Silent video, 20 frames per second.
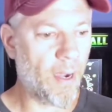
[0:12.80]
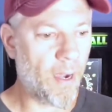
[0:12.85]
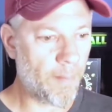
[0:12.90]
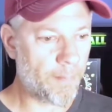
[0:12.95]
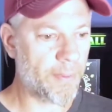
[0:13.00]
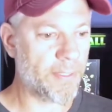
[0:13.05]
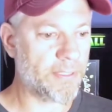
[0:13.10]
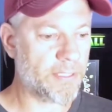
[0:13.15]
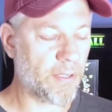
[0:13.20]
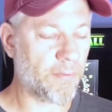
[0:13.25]
up
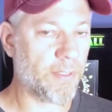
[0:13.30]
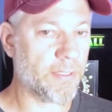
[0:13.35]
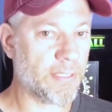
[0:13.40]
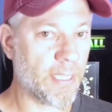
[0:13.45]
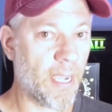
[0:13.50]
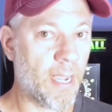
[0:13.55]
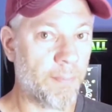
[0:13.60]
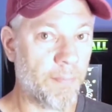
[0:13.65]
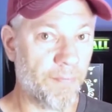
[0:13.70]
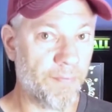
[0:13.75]
until the
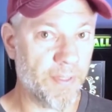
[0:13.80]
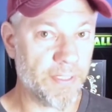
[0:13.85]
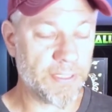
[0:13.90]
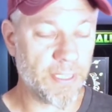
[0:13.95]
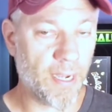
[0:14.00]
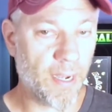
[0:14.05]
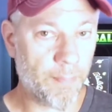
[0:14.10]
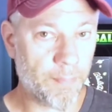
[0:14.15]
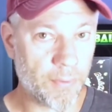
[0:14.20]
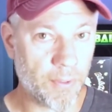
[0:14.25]
time of this
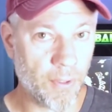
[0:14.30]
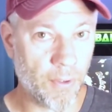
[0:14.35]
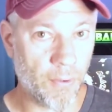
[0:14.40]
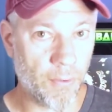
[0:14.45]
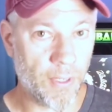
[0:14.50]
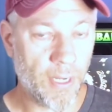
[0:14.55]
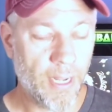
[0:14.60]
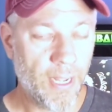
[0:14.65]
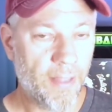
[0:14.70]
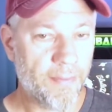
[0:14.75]

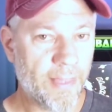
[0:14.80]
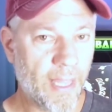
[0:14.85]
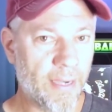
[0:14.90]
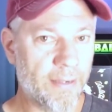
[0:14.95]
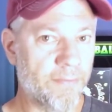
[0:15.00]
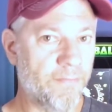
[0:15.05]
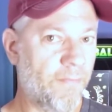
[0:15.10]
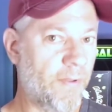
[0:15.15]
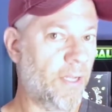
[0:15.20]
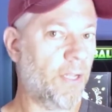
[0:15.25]
upload,
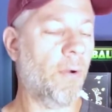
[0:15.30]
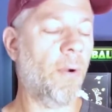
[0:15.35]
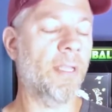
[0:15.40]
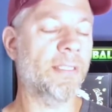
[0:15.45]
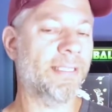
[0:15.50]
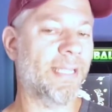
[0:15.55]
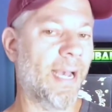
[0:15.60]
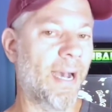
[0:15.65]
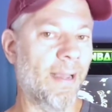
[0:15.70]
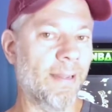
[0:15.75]
that video has
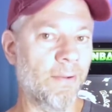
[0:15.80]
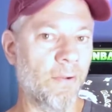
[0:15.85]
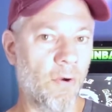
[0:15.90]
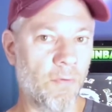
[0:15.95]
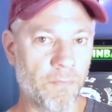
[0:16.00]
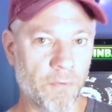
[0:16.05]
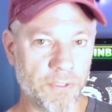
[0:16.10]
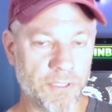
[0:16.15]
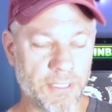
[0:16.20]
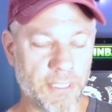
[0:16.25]
gotten
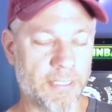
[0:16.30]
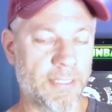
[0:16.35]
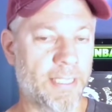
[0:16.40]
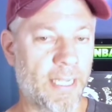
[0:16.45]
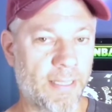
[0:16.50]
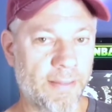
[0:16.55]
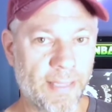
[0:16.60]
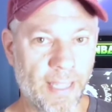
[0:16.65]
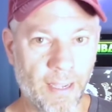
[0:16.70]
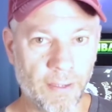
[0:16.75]
over
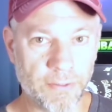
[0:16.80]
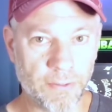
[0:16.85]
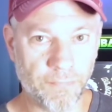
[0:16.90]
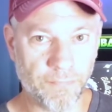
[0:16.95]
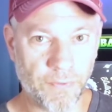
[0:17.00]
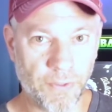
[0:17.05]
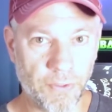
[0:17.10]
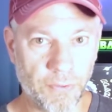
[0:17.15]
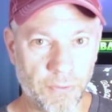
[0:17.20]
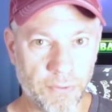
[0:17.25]
16,000
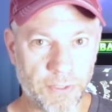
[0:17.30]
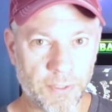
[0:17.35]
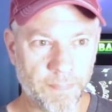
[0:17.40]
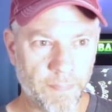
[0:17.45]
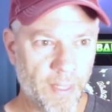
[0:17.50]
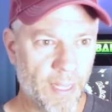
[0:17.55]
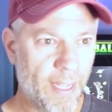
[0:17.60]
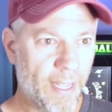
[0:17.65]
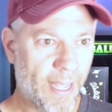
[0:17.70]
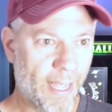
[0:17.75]
views
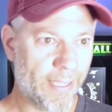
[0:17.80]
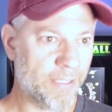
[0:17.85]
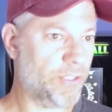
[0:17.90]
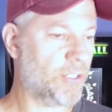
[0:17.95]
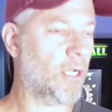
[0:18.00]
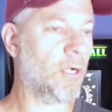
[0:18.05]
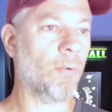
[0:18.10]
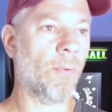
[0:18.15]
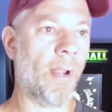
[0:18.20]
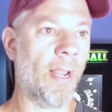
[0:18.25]
and
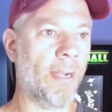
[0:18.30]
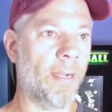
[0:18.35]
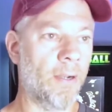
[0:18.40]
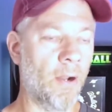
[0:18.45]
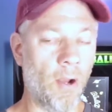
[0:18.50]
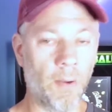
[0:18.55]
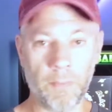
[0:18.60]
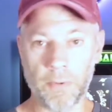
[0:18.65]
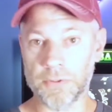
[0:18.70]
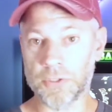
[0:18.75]
generated
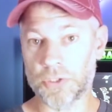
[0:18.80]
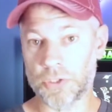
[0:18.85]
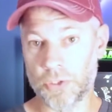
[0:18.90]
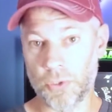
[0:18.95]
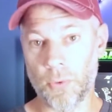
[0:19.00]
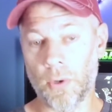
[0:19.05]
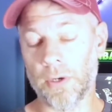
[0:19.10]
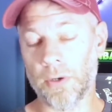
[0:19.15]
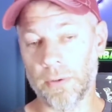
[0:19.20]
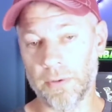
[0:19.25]
almost
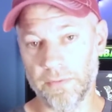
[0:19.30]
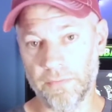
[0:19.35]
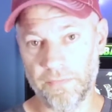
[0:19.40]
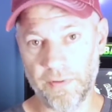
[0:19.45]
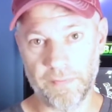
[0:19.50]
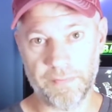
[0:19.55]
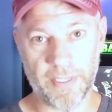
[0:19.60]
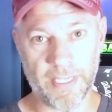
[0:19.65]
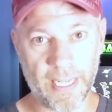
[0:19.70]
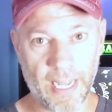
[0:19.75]

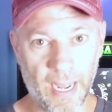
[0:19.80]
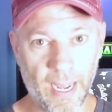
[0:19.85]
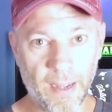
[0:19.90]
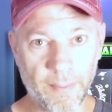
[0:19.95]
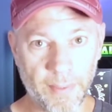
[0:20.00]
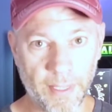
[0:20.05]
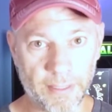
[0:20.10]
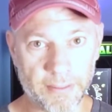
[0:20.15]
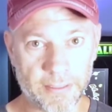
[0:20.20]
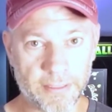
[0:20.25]
250
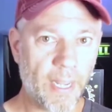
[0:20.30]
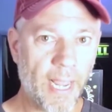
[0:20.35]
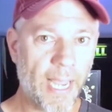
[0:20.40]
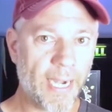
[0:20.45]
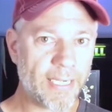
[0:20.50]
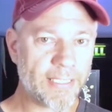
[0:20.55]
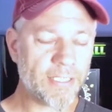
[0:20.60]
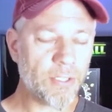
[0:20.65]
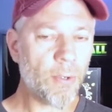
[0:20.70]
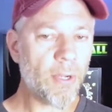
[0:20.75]
comments.
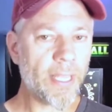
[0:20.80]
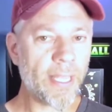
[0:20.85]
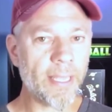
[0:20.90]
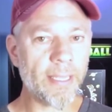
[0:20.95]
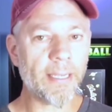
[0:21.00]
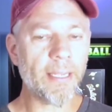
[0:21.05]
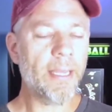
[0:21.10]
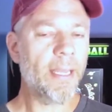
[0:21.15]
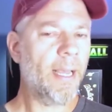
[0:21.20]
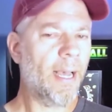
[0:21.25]
And I still
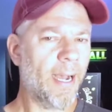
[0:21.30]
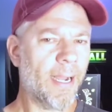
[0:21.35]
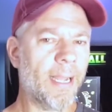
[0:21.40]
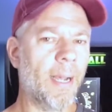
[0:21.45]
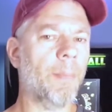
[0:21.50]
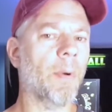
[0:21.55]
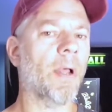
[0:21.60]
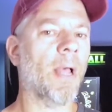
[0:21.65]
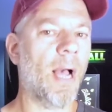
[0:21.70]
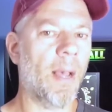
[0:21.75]
get a
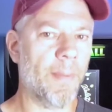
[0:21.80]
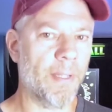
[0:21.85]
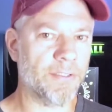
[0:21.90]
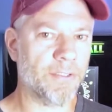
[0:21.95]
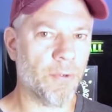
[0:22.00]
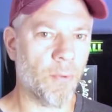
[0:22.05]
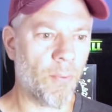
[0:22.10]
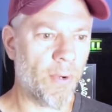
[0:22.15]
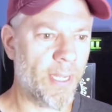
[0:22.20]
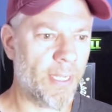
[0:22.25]
couple
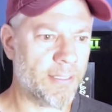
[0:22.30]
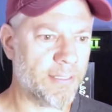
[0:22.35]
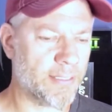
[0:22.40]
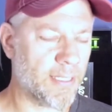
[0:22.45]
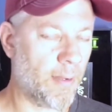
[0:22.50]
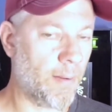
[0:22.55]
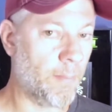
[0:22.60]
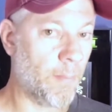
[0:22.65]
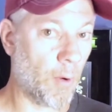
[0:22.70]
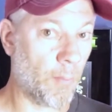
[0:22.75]
comments a week.
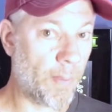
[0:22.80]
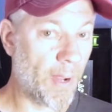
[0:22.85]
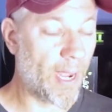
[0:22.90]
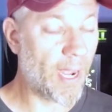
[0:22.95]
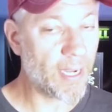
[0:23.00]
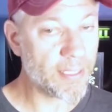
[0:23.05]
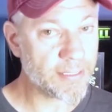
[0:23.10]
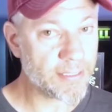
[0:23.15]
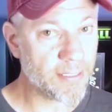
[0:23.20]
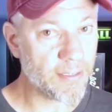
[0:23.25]
Some are
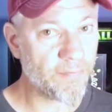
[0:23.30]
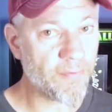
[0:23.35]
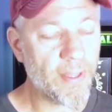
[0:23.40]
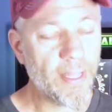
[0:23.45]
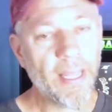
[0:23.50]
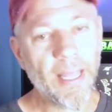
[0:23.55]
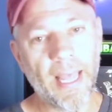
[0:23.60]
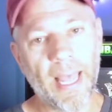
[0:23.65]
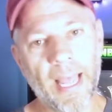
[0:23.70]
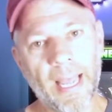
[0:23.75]
positive,
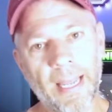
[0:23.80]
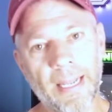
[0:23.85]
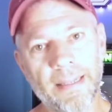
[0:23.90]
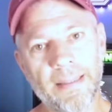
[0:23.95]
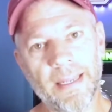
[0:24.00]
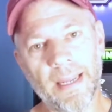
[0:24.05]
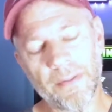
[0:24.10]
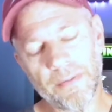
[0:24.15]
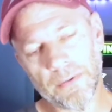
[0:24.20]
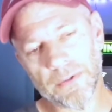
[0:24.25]
and
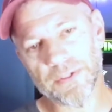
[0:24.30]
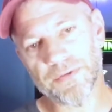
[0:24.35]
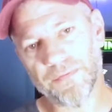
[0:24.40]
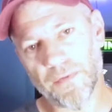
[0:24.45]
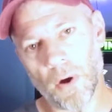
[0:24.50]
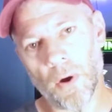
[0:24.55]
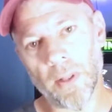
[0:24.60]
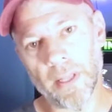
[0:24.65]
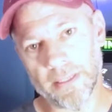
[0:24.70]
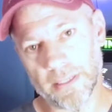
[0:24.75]
the others
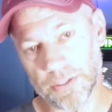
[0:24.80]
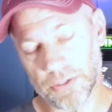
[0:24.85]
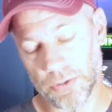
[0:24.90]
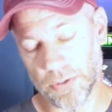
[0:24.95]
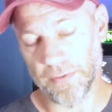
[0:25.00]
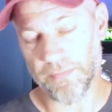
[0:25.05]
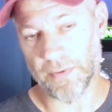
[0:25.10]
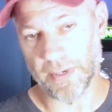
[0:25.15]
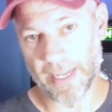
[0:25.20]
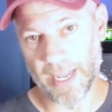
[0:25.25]
fall into two
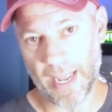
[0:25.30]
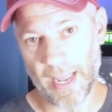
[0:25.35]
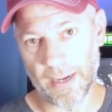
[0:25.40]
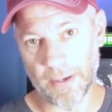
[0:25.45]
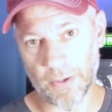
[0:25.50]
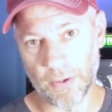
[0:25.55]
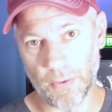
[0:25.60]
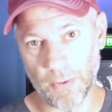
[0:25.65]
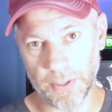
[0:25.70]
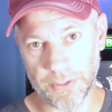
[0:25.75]
different
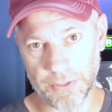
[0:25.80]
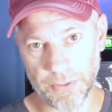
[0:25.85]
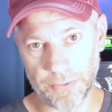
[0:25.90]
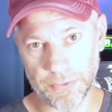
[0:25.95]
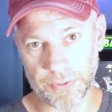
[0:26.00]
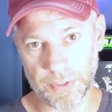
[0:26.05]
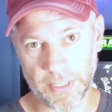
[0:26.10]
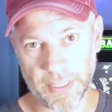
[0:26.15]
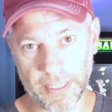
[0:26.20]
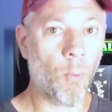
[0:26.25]
categories
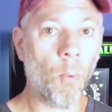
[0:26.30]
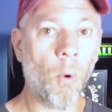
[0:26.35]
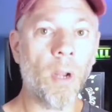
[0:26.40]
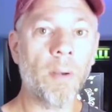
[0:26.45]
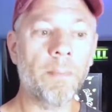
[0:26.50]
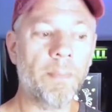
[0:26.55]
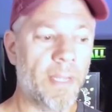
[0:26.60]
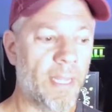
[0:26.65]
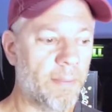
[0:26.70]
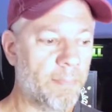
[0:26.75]
usually.
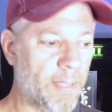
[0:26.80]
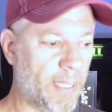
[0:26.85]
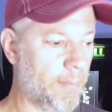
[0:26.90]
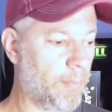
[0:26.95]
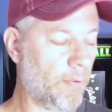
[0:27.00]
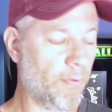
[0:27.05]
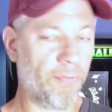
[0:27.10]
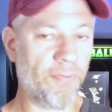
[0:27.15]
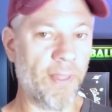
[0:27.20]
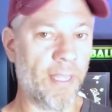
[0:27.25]
One being
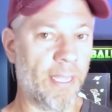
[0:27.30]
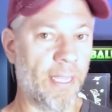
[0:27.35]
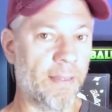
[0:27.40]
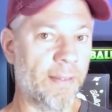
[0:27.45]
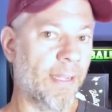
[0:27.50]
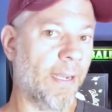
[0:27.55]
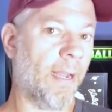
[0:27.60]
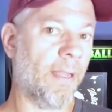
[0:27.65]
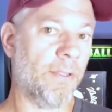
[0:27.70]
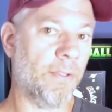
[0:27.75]
people thinking
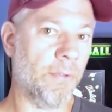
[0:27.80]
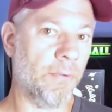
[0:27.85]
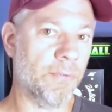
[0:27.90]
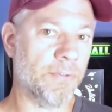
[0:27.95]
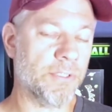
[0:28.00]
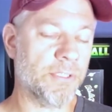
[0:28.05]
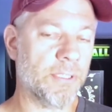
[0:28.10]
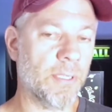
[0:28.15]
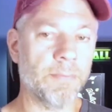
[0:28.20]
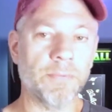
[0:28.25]
that I
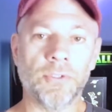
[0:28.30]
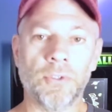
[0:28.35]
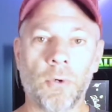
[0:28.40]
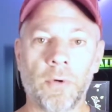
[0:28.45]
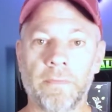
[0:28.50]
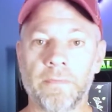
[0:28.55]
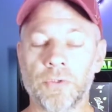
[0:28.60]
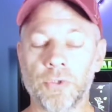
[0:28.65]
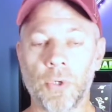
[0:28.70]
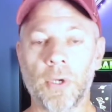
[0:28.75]
used some sort
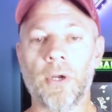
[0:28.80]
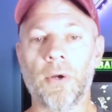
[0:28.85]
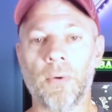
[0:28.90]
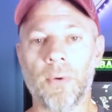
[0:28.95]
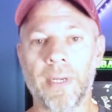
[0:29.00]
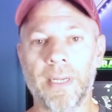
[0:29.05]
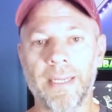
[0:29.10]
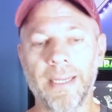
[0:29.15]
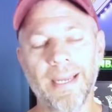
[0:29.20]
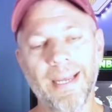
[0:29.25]
of
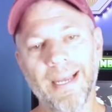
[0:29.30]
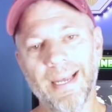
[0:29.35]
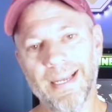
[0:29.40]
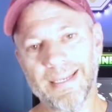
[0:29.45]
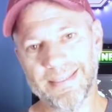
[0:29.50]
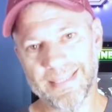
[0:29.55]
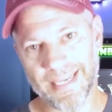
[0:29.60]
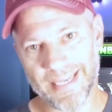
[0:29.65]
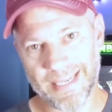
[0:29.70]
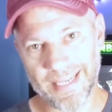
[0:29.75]
trickery
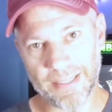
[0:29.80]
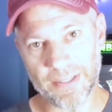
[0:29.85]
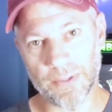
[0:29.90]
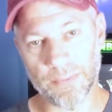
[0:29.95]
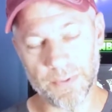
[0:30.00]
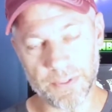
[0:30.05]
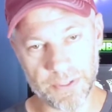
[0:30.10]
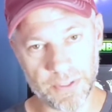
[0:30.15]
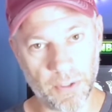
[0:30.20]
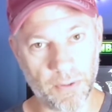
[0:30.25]
to get the
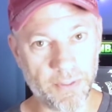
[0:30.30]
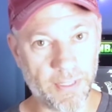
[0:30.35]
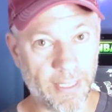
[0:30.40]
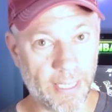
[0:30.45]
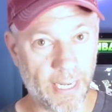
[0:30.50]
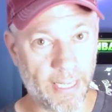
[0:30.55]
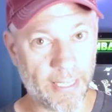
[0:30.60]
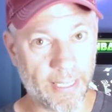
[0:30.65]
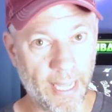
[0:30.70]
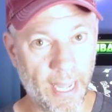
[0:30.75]
result that
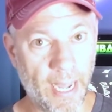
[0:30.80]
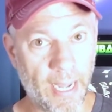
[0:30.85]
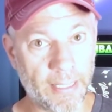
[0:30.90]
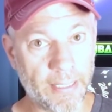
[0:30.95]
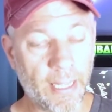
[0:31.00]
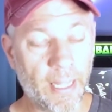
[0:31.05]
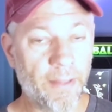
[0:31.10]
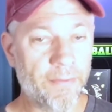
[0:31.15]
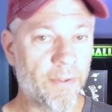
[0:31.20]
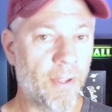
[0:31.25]
I got.
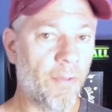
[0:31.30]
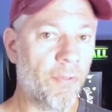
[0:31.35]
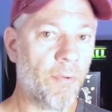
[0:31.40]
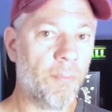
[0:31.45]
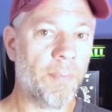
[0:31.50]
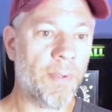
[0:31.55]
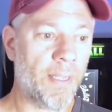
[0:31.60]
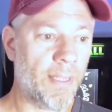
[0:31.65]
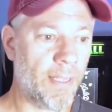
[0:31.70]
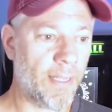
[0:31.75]
The other
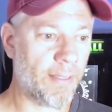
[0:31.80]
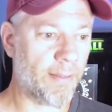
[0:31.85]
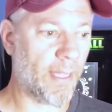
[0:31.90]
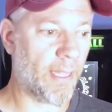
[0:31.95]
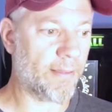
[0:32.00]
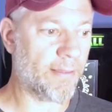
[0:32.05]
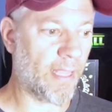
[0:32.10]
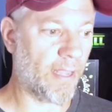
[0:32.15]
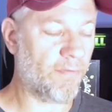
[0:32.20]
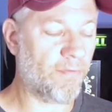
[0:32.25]
being
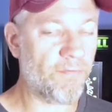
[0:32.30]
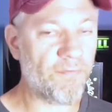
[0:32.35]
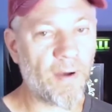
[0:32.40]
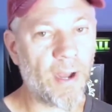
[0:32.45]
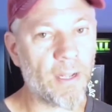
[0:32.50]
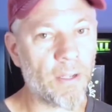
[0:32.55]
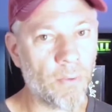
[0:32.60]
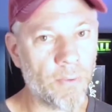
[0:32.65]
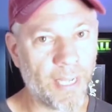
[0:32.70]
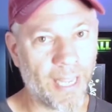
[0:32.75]
that they
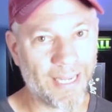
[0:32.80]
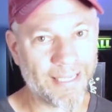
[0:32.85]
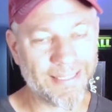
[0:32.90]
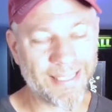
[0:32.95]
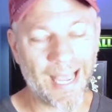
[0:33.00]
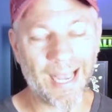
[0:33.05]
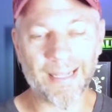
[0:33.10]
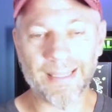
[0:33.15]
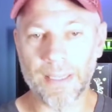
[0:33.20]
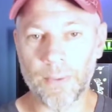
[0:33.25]
followed
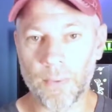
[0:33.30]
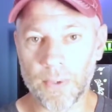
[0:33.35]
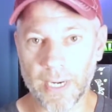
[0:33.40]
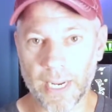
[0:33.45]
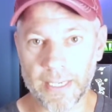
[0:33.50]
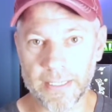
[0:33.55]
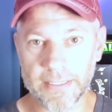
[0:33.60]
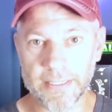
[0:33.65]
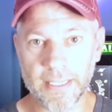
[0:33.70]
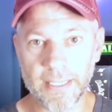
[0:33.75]
exactly what
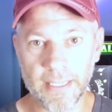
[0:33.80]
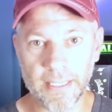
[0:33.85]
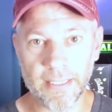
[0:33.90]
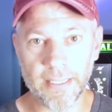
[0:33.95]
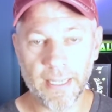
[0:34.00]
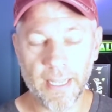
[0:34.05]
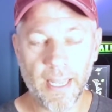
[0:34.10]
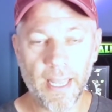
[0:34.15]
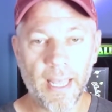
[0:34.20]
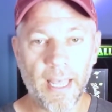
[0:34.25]
I
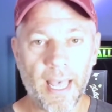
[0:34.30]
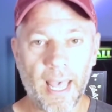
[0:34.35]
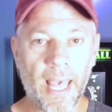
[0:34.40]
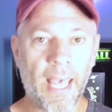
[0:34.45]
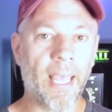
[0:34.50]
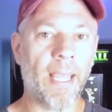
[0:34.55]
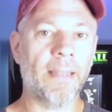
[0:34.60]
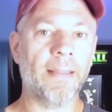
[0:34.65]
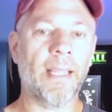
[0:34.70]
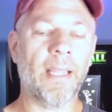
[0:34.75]
did
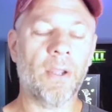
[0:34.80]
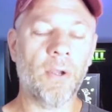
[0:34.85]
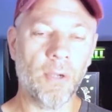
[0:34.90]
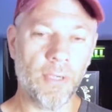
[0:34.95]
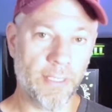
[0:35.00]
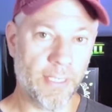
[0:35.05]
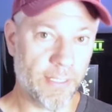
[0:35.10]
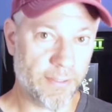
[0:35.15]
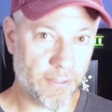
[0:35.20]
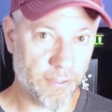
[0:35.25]
and they
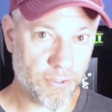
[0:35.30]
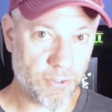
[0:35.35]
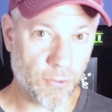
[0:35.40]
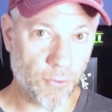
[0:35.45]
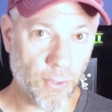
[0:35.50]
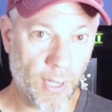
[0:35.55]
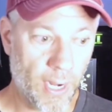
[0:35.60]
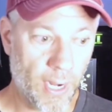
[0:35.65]
couldn't get the screw